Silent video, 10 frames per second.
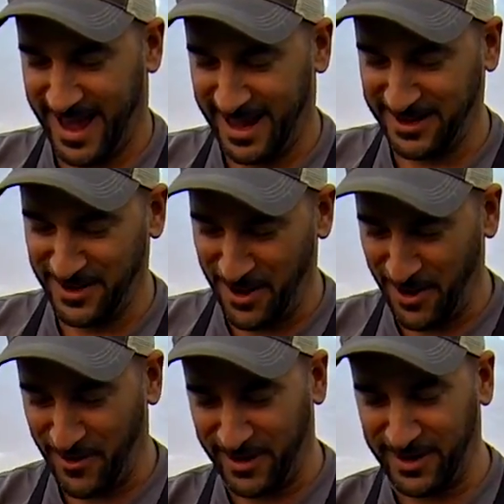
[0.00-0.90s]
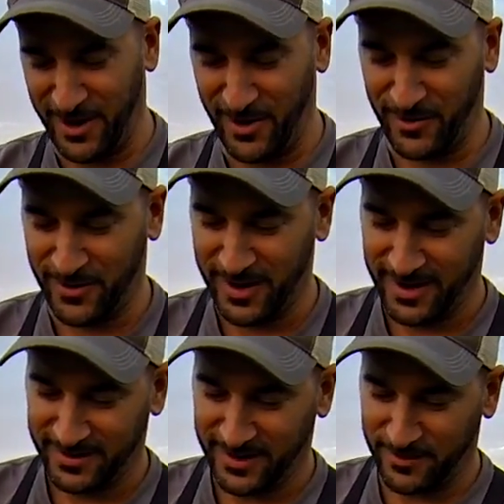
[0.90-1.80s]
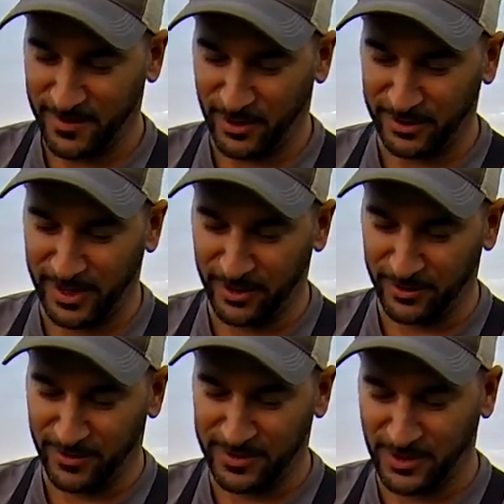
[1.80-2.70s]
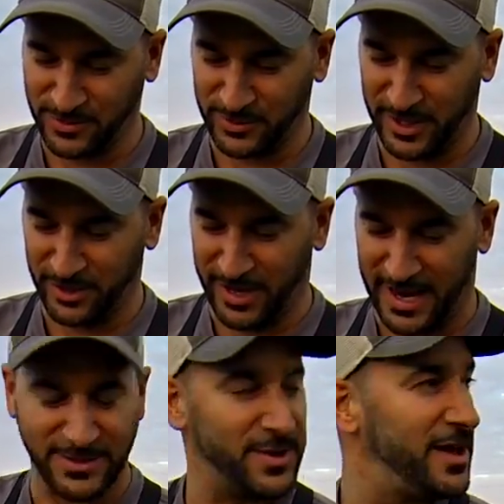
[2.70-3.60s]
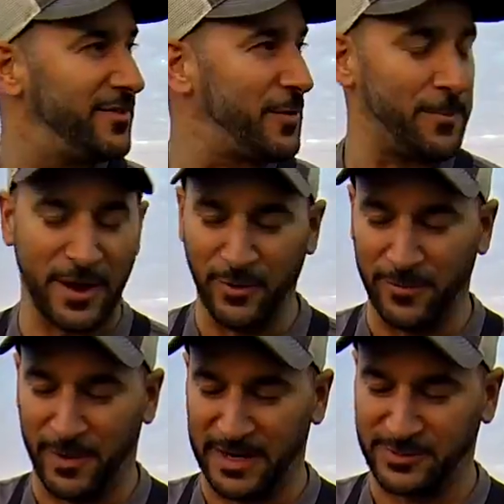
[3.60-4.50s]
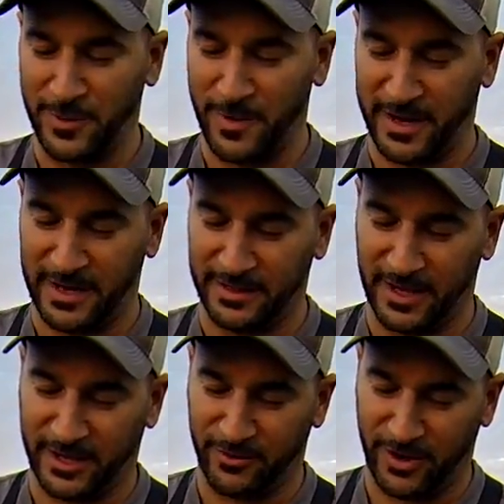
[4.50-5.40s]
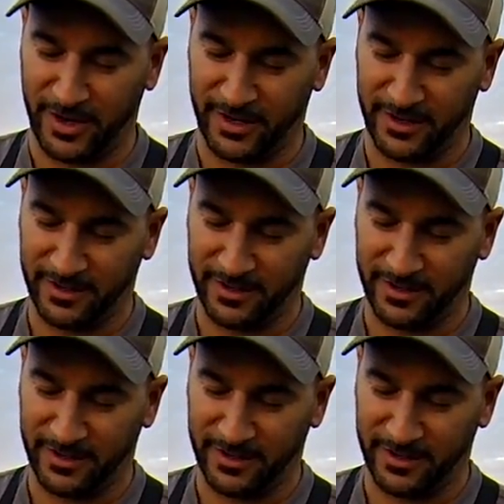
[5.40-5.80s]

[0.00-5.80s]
I know, I know. They're they're little. those are little guys. If the big one bites, we might get lucky, right?